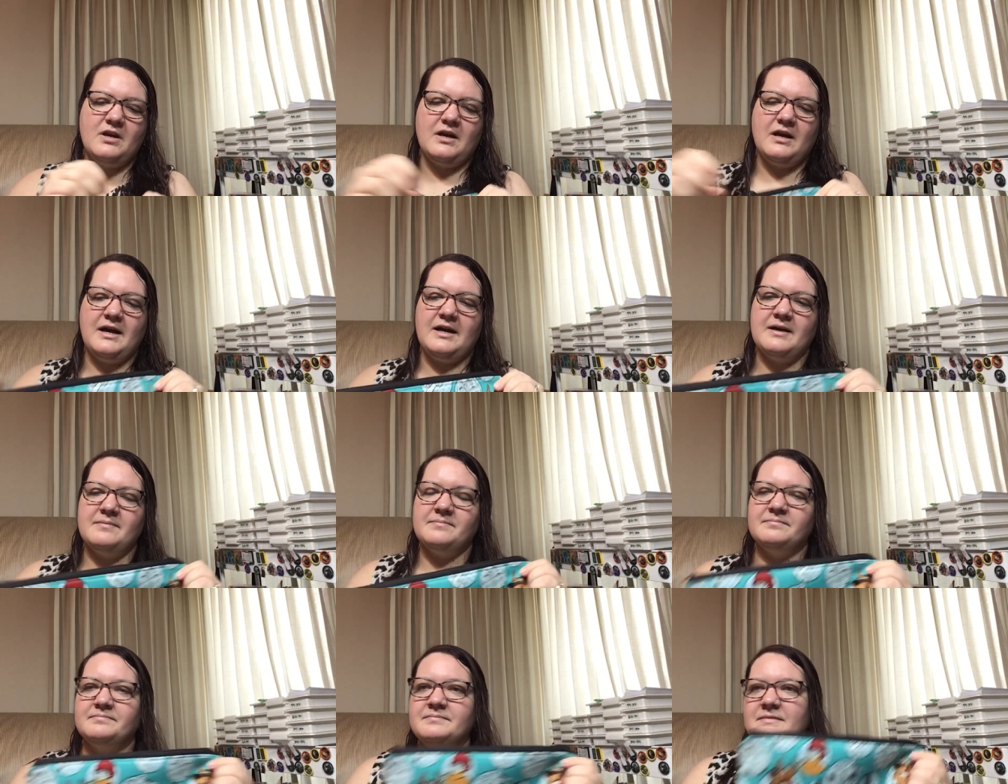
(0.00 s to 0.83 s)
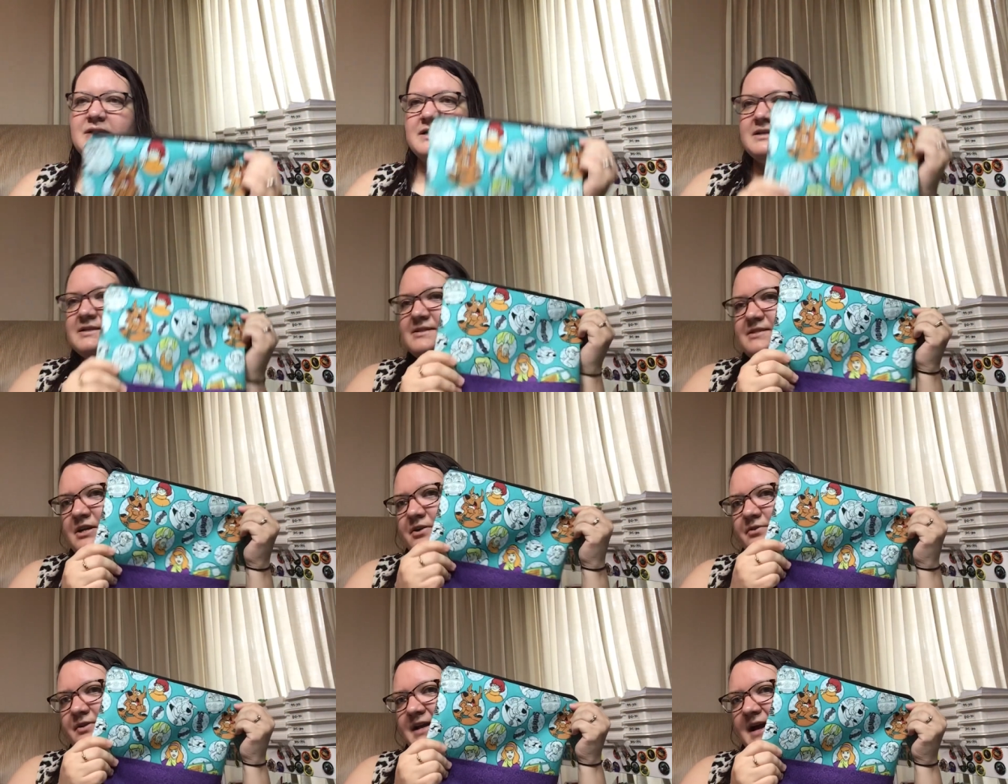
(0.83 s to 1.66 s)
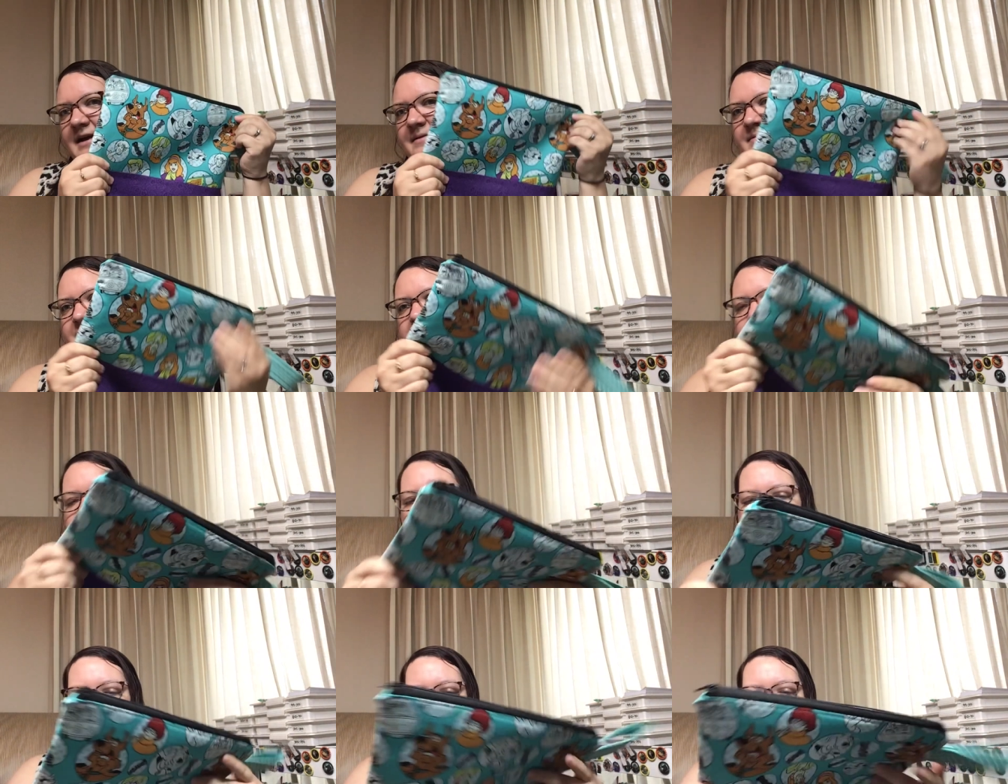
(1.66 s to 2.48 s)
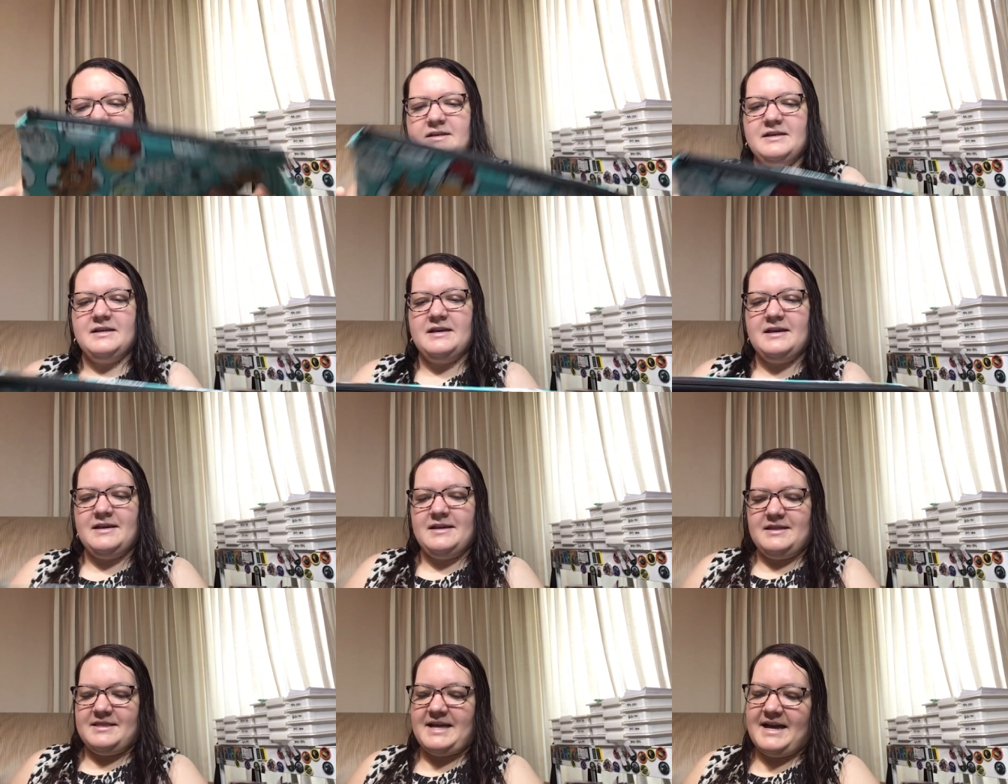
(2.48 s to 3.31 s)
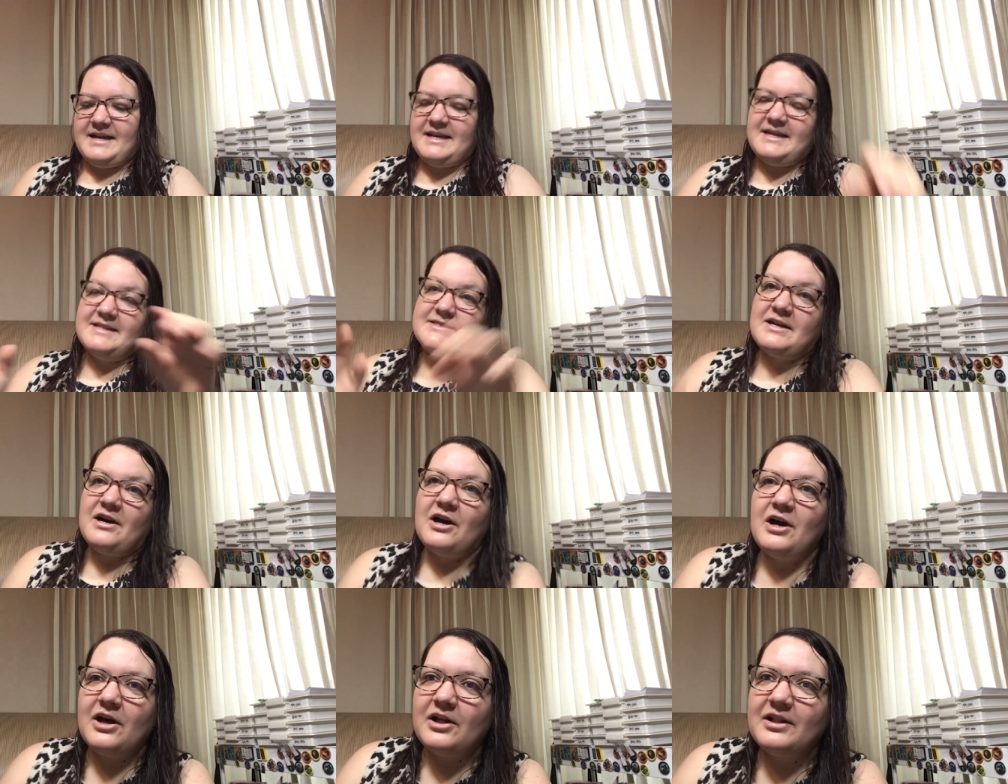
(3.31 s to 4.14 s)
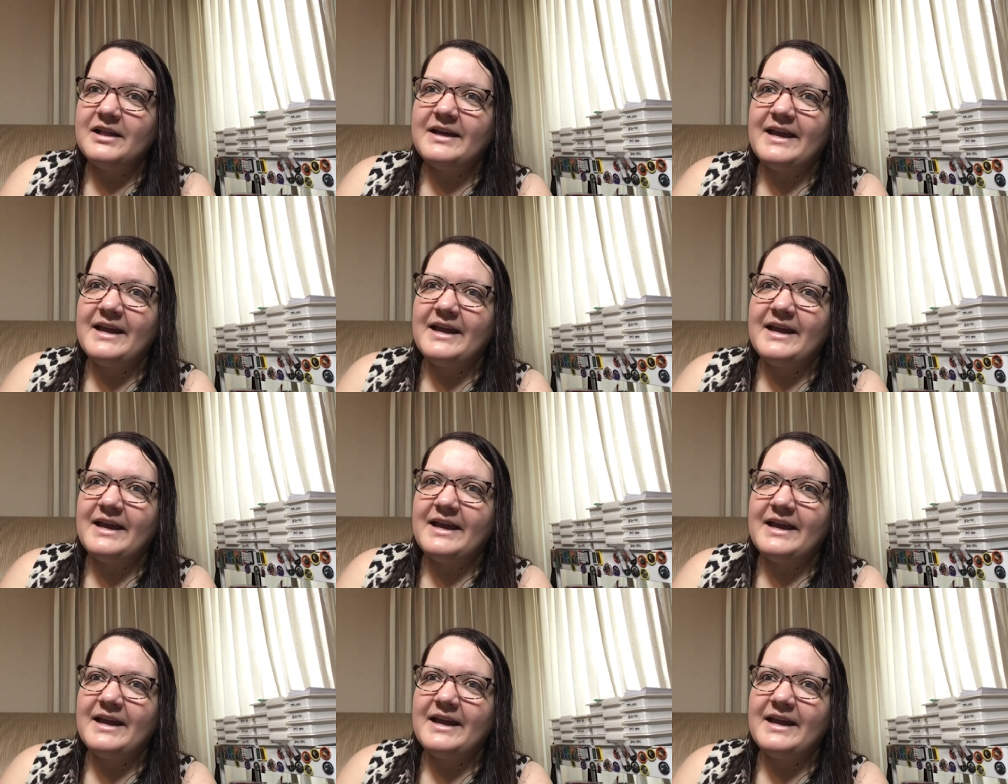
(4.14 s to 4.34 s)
Um, so yeah, that is all.